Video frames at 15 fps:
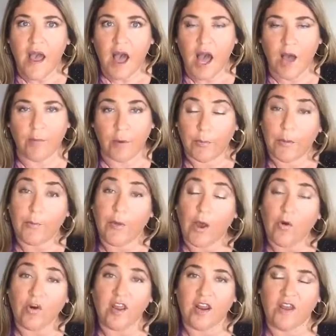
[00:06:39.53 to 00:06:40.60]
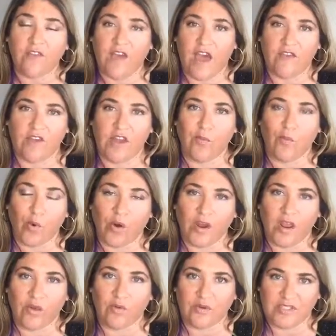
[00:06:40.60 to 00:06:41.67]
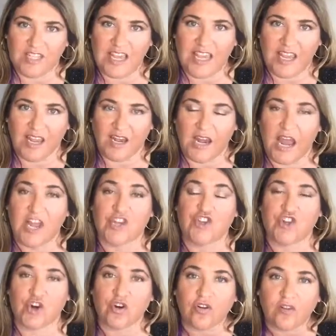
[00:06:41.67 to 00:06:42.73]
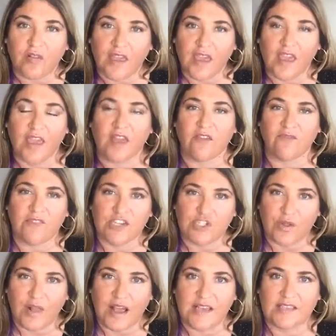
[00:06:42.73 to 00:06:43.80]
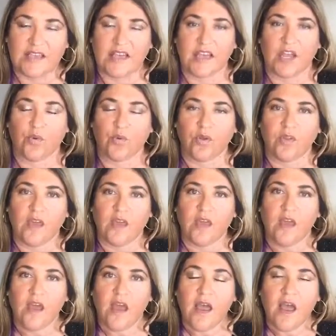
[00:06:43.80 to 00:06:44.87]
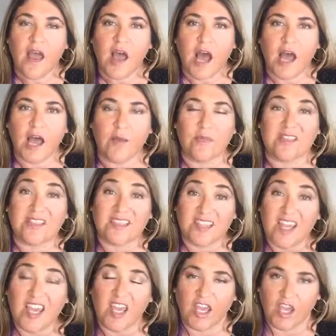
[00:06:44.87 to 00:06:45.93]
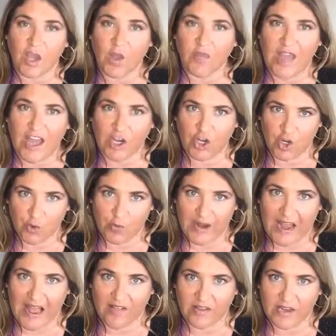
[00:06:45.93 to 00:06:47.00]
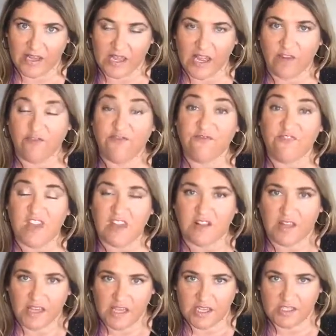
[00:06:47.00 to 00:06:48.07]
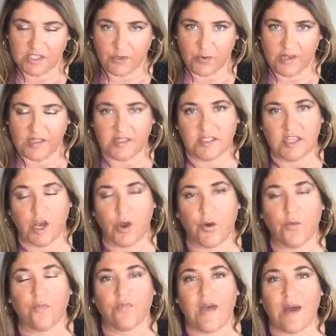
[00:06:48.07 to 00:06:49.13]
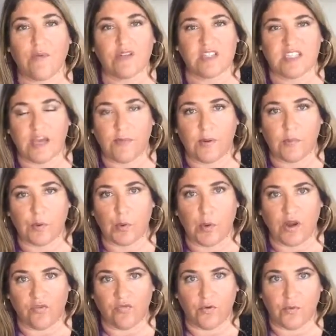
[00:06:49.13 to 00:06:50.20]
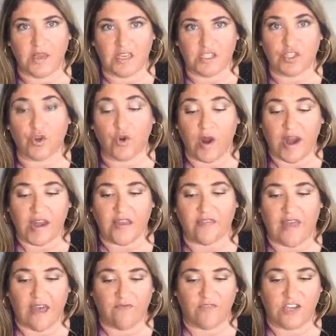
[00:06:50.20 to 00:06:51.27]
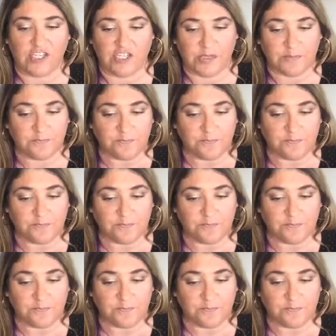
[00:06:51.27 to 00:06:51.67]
a proponent of having a morning routine and journaling and visualizing and really seeing that new reality and feeling into it. So that was step number one for me, is creating that vision.